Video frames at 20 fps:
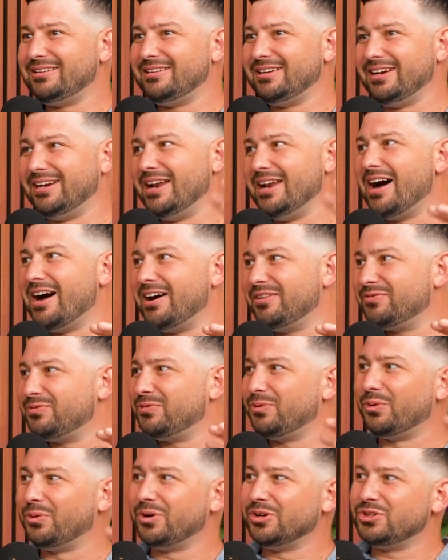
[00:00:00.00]
enough
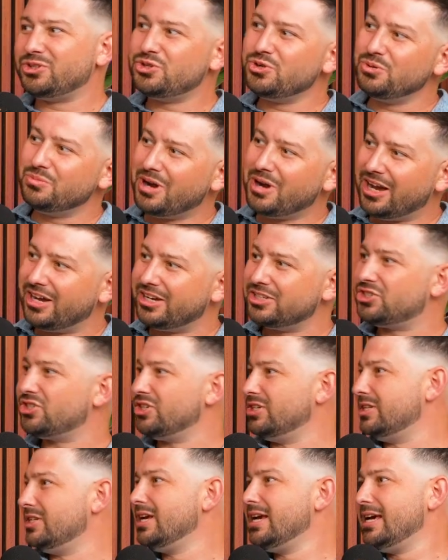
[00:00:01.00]
or too much,
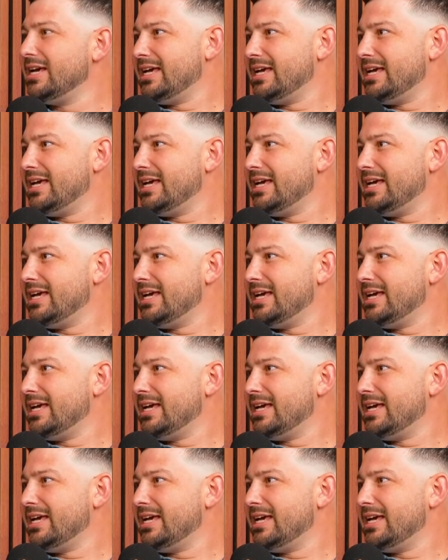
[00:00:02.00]
and